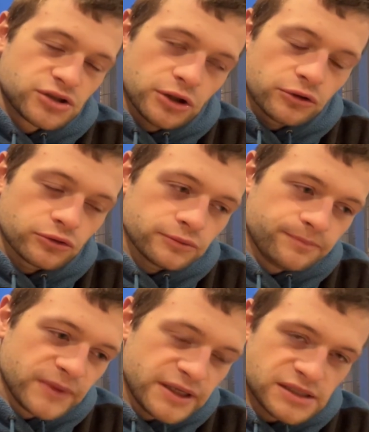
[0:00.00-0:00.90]
goal
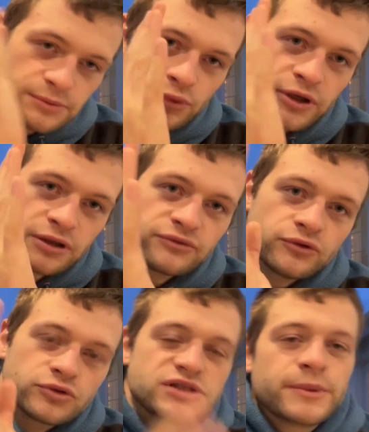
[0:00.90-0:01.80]
is to break the
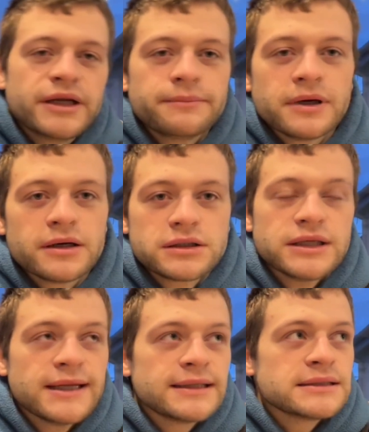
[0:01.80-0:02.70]
40 minute mark.
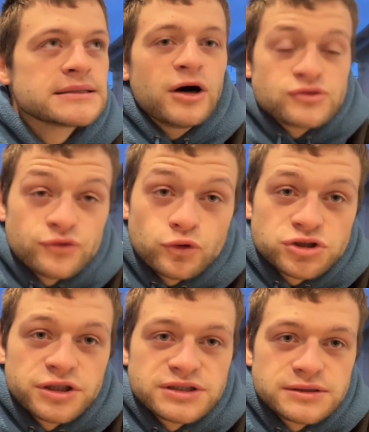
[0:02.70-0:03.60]
And I was
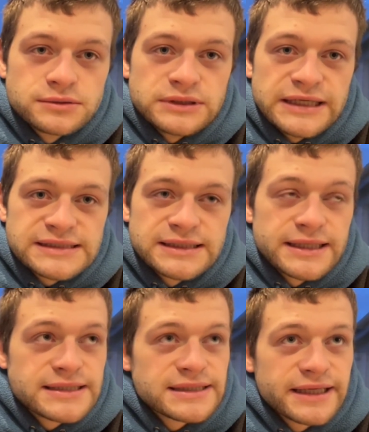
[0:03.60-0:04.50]
fortunate
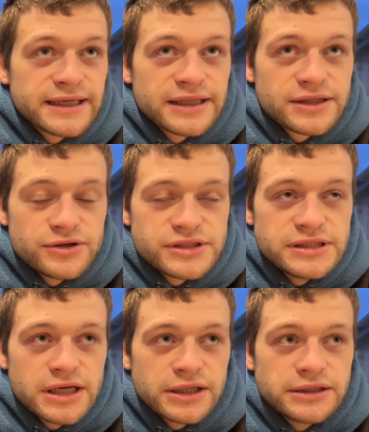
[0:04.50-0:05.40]
yesterday to get a
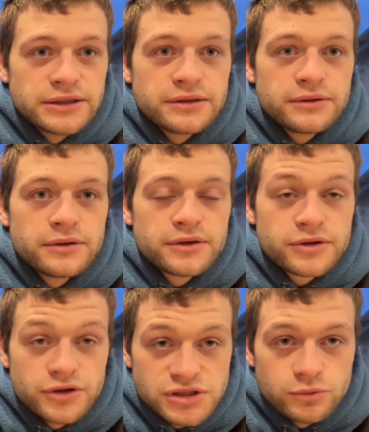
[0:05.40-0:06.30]

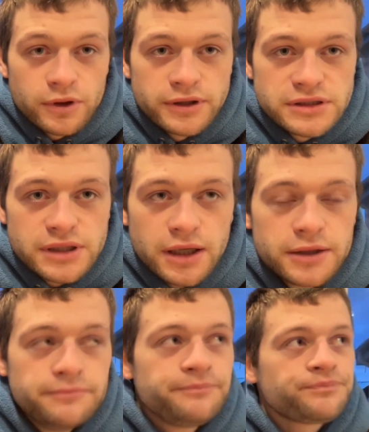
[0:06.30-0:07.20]
39:31
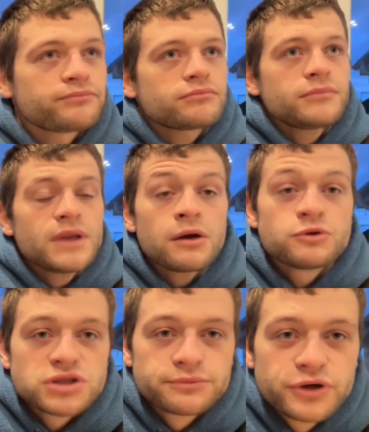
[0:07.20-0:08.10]
time,
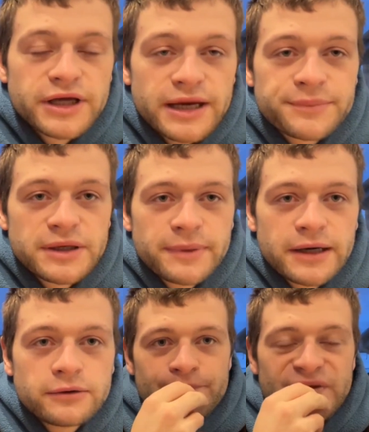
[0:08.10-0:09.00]
which I'm pretty happy
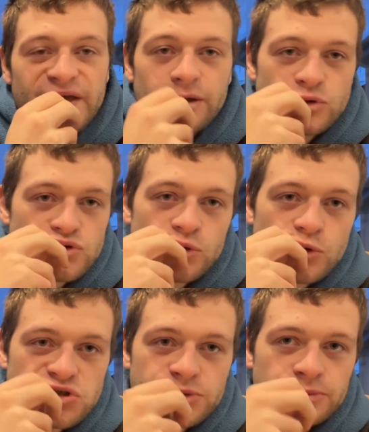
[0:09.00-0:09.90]
about. But yeah, it was
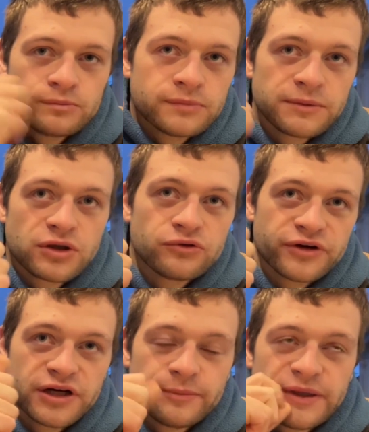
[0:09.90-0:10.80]
awesome. My
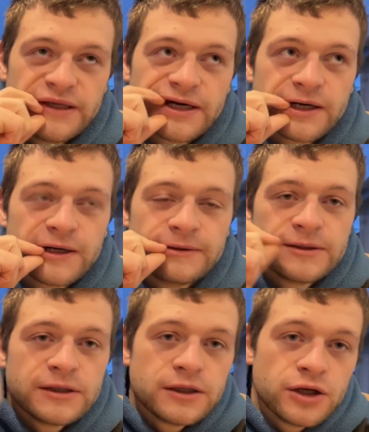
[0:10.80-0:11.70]
girlfriend had a PR,
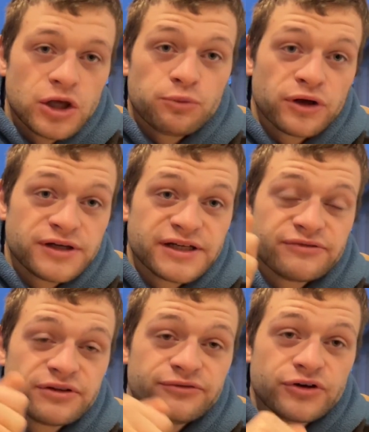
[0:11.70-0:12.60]
her brother did it
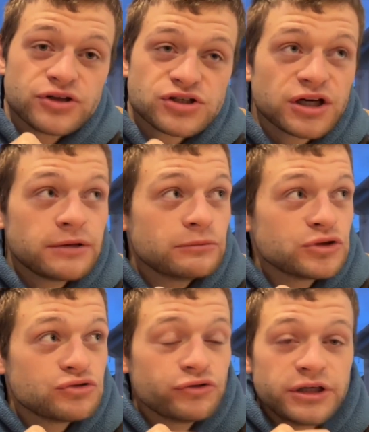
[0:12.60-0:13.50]
for the first time,
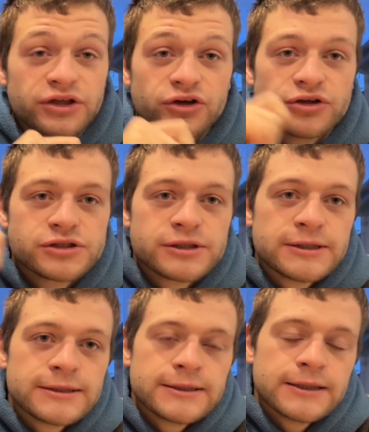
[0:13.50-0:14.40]
which is really good.
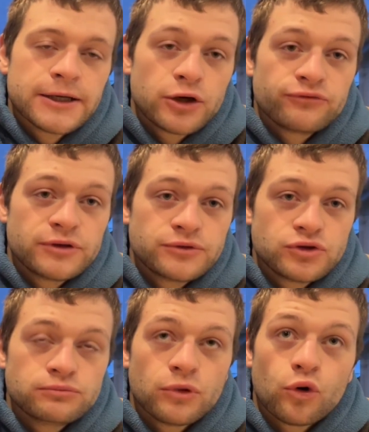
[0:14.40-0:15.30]
And hopefully we'll
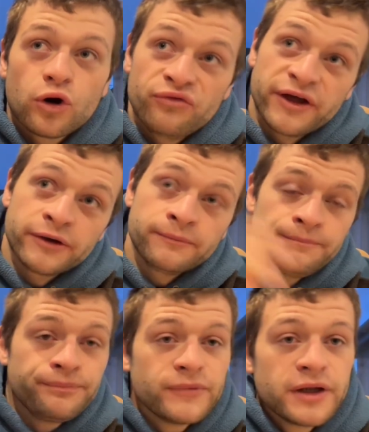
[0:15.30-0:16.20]
do more. And then
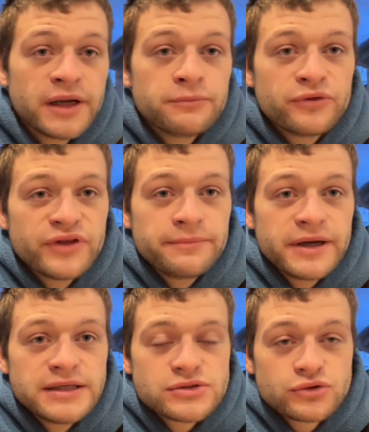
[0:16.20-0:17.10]
a number of their
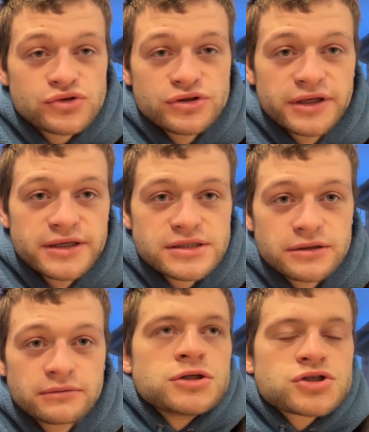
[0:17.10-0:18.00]
mates also did it.
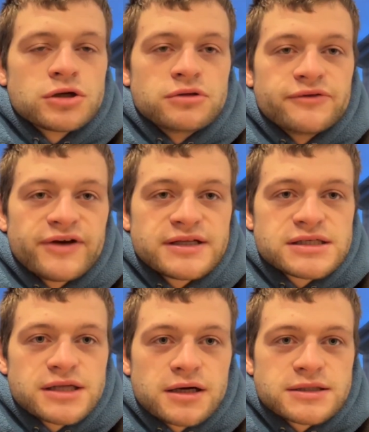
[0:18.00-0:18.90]
So the event
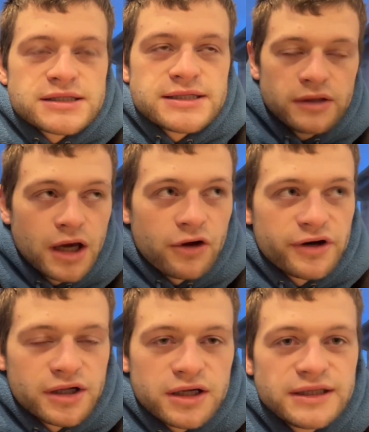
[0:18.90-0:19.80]
started, the
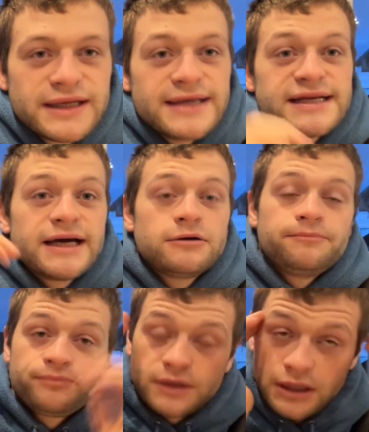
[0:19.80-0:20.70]
RNLI led
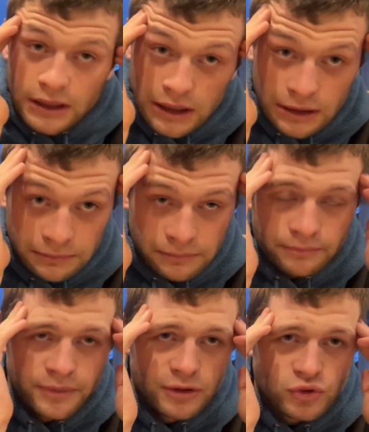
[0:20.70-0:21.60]
out,
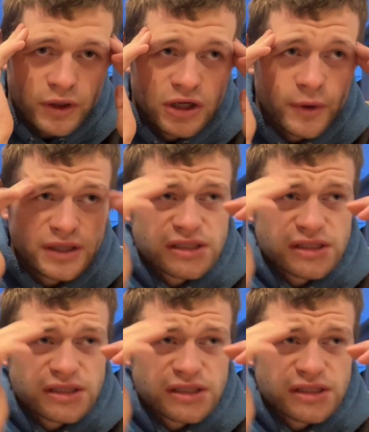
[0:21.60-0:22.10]
but it was quite a quick